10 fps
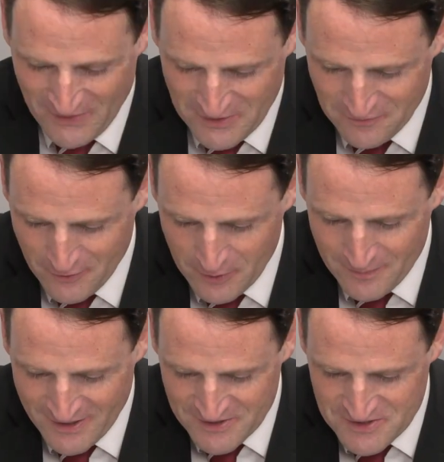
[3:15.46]
Thank you very
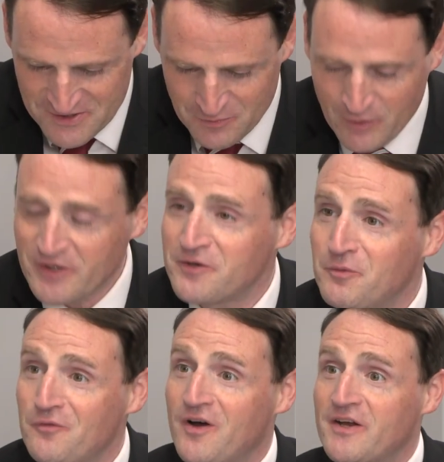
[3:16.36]
much. We are going to
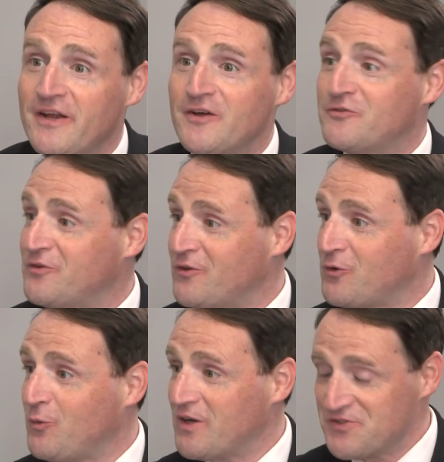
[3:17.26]
move on now to the
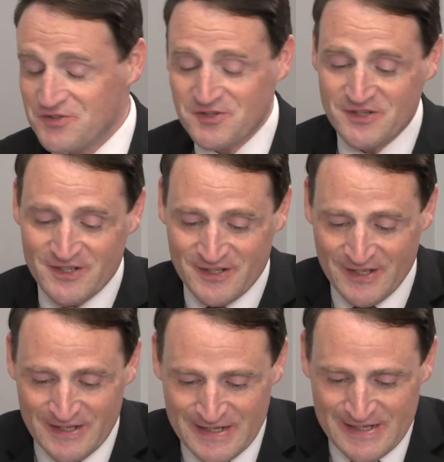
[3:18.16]
question
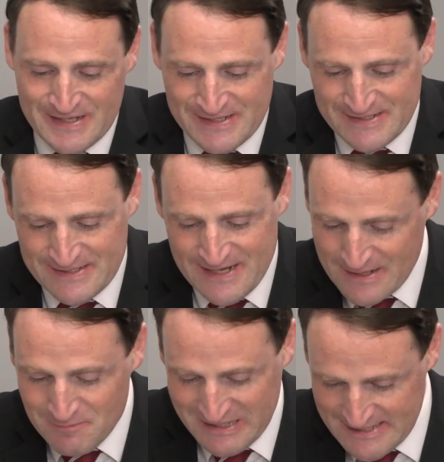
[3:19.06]

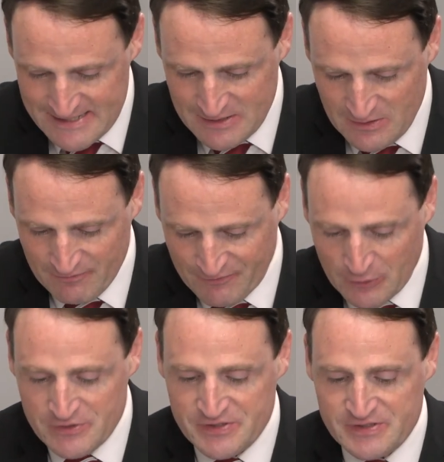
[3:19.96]
segment.
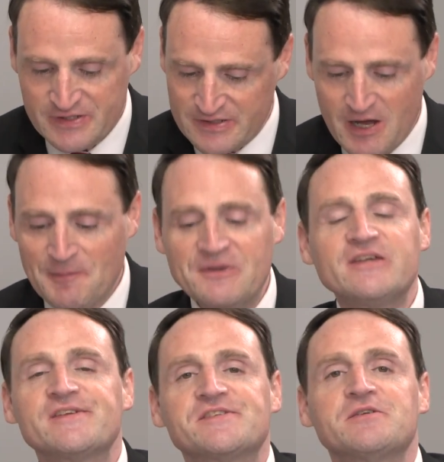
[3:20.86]
First
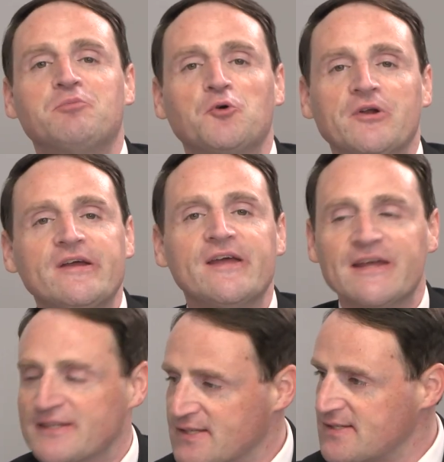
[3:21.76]
topic is supporting
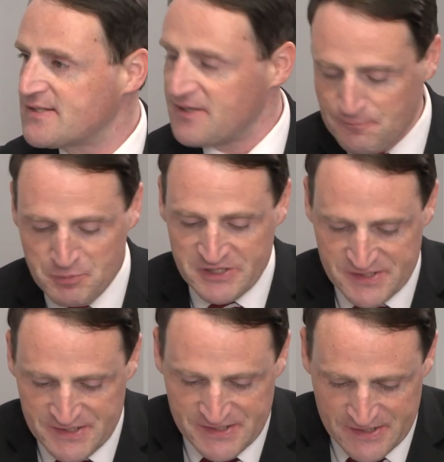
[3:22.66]
existing
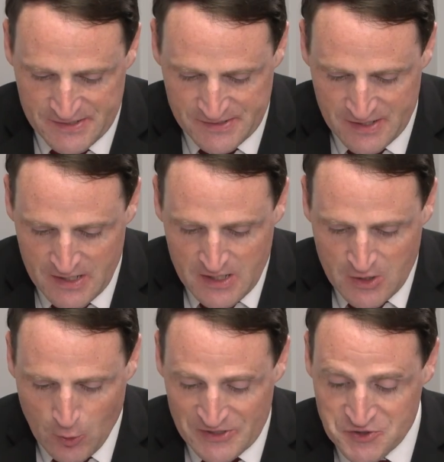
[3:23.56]
businesses.
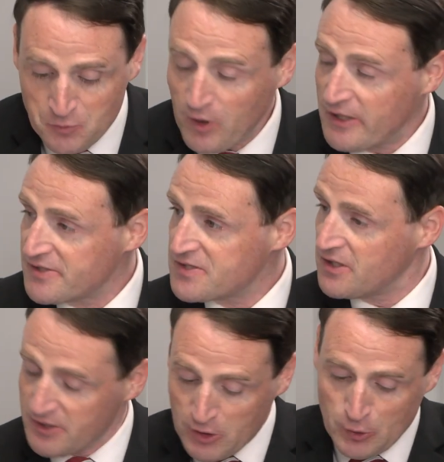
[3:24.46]
Question 1 is going
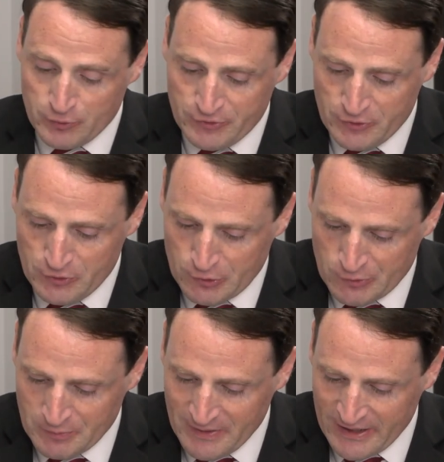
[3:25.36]
to go to
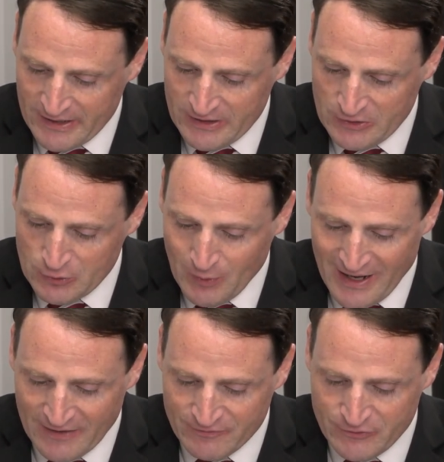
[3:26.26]
you, May. Okay. You
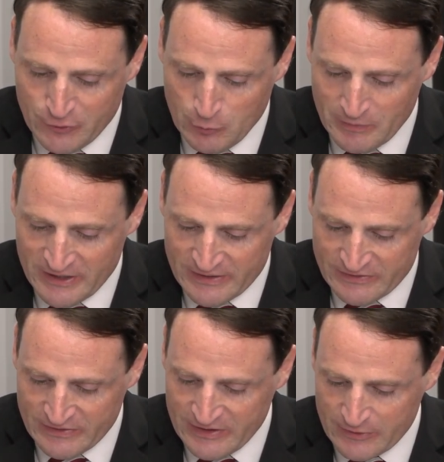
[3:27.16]
have 2
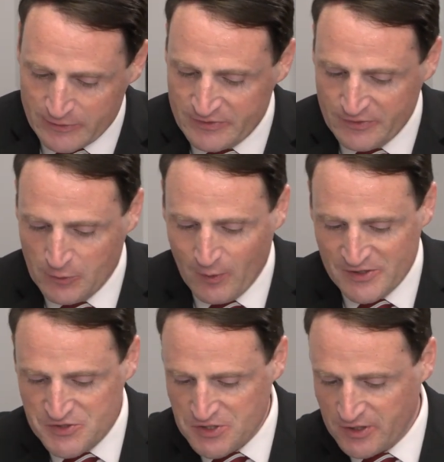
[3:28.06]
minutes, and here is the
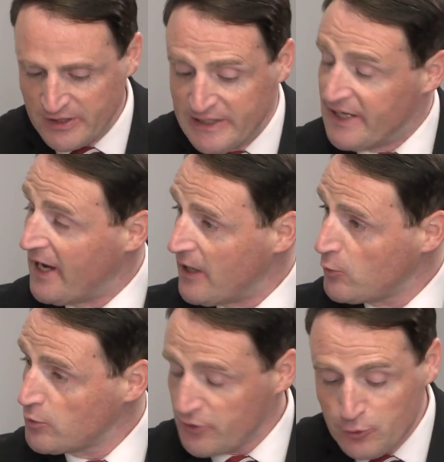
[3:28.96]
question. How
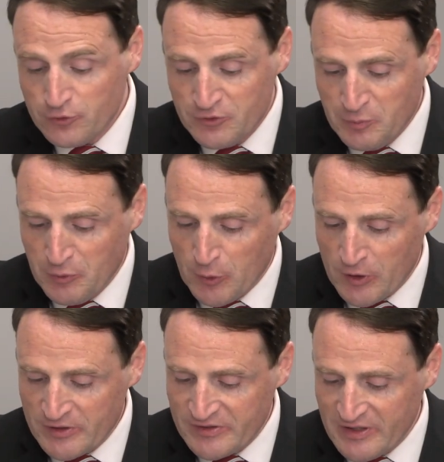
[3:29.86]
will you
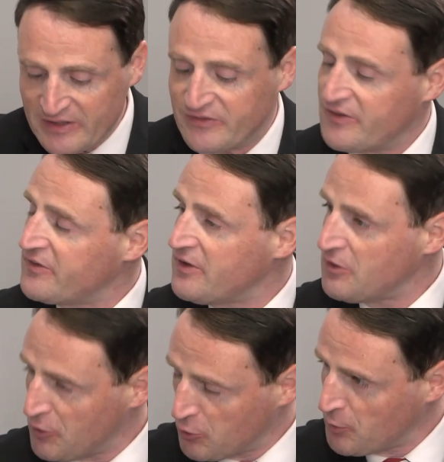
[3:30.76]
support
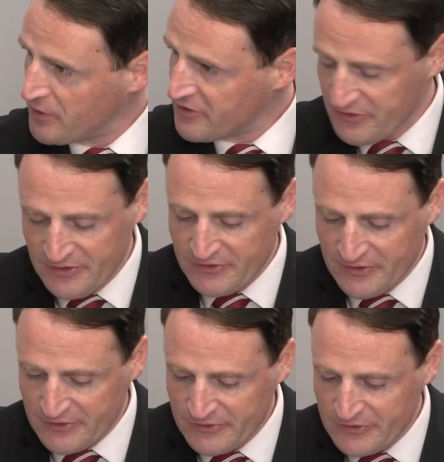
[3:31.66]
existing local
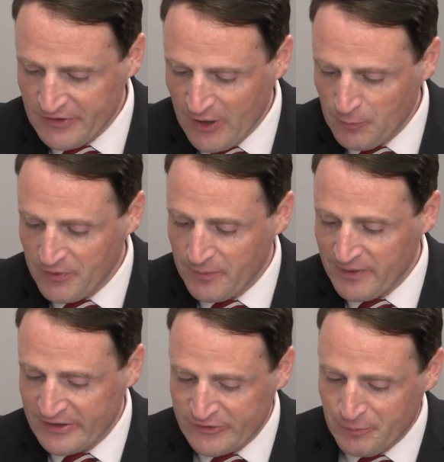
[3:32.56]
businesses to help them
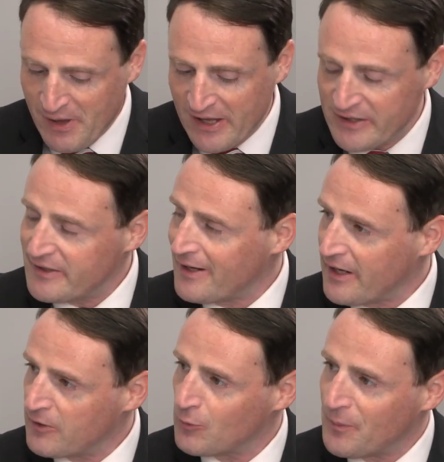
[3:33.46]
expand
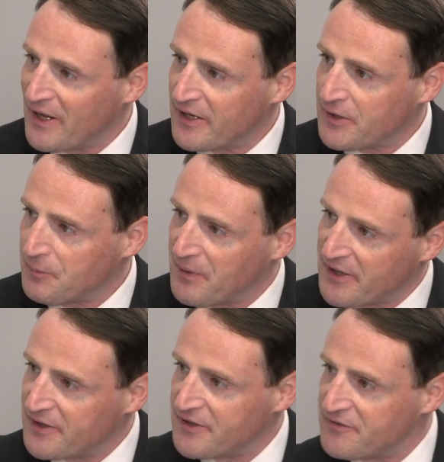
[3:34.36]
and remain
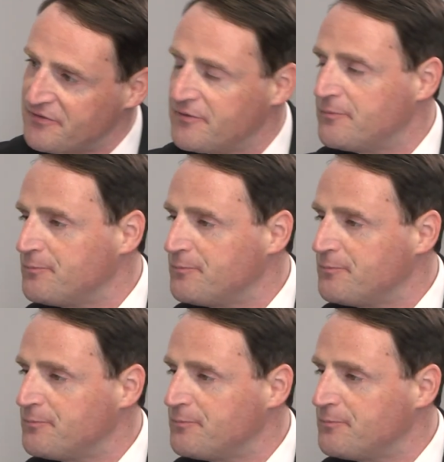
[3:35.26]
competitive?